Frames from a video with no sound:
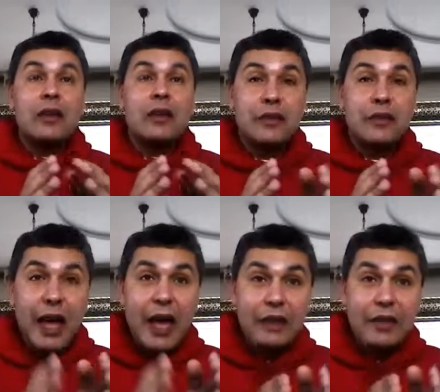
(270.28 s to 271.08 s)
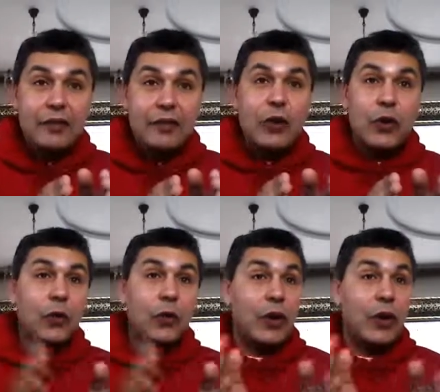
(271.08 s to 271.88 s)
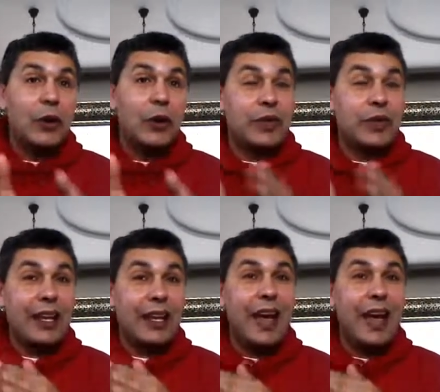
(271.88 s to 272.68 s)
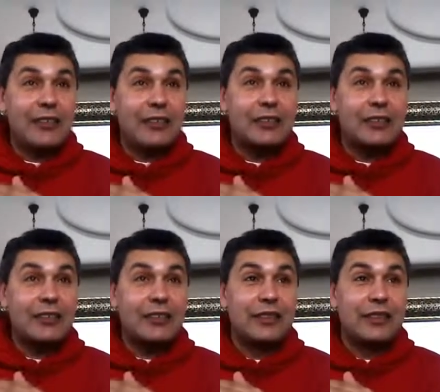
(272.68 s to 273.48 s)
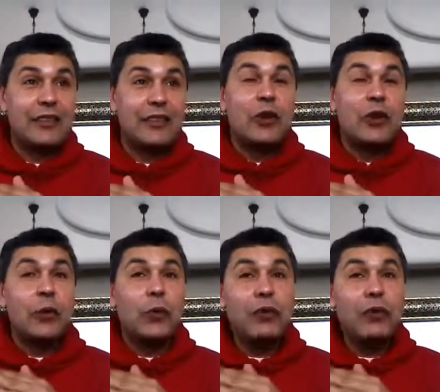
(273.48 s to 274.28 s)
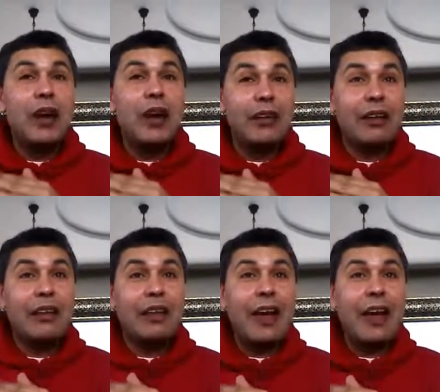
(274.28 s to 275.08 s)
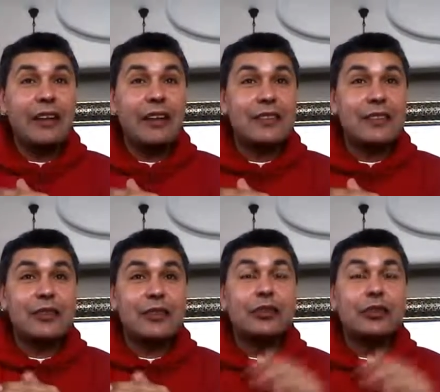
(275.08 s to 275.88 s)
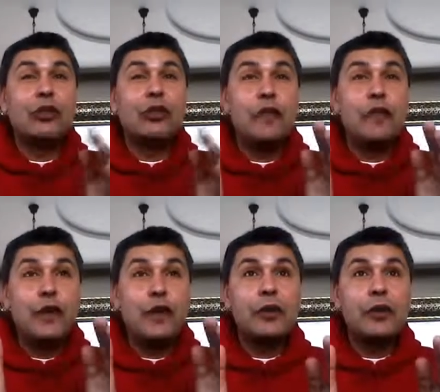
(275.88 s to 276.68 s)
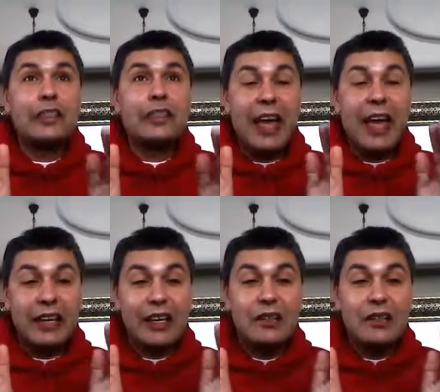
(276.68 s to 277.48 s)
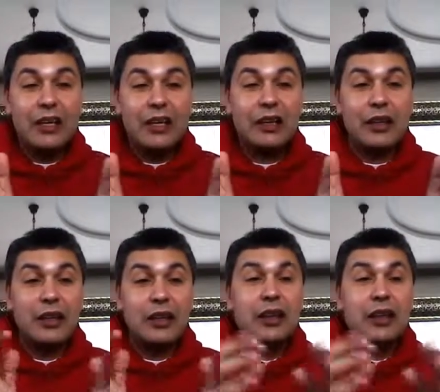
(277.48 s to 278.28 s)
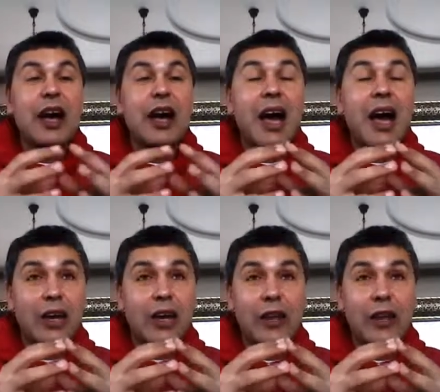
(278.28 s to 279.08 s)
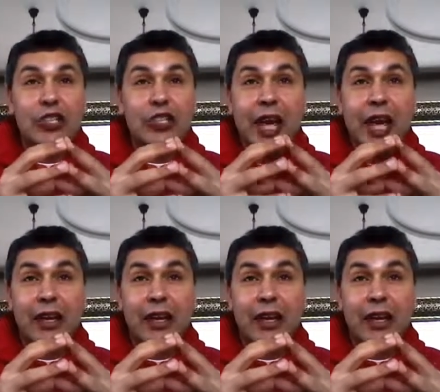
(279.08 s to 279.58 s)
Then we go to the class. When we are in class, the first activity, I call it SHAC.